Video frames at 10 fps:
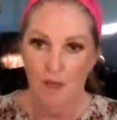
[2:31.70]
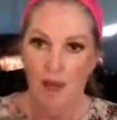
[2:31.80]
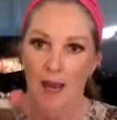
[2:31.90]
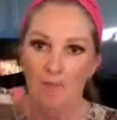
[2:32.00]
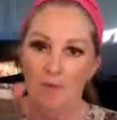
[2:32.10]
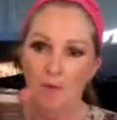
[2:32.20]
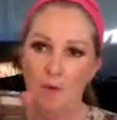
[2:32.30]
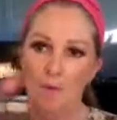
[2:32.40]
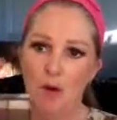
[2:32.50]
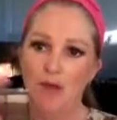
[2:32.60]
I have this
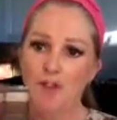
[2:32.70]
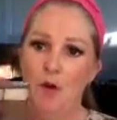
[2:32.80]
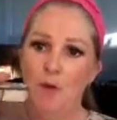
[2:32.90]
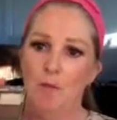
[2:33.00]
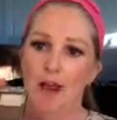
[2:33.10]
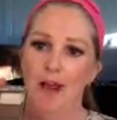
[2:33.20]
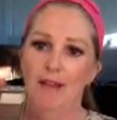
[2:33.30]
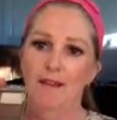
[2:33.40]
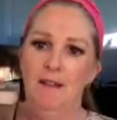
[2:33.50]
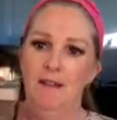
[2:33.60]
one by Designer
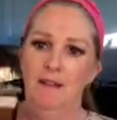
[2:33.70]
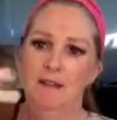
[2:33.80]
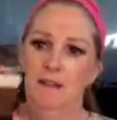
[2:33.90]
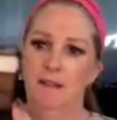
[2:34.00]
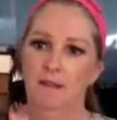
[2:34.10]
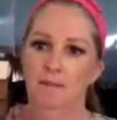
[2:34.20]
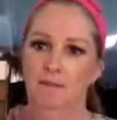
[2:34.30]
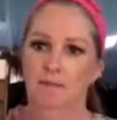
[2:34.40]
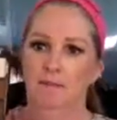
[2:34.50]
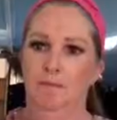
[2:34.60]
Brand.
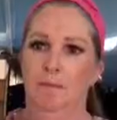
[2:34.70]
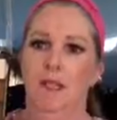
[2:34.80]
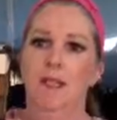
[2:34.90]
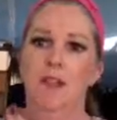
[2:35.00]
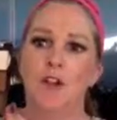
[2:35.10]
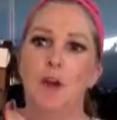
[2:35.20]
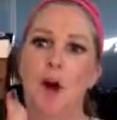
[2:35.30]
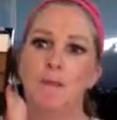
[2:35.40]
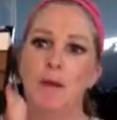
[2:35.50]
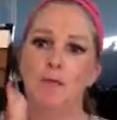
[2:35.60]
This is a
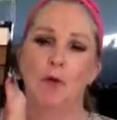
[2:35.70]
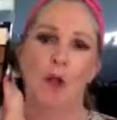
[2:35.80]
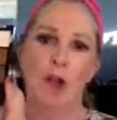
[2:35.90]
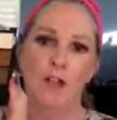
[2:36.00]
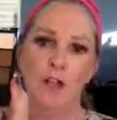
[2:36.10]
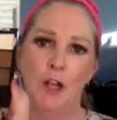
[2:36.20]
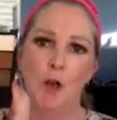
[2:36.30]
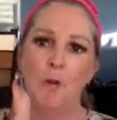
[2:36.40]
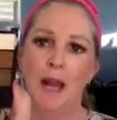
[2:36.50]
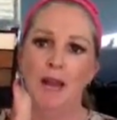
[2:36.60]
9 Mineral
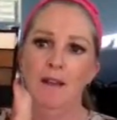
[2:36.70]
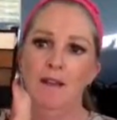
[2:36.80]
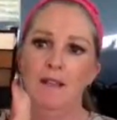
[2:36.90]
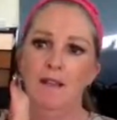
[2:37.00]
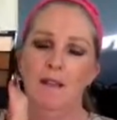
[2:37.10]
eyeshadow palette.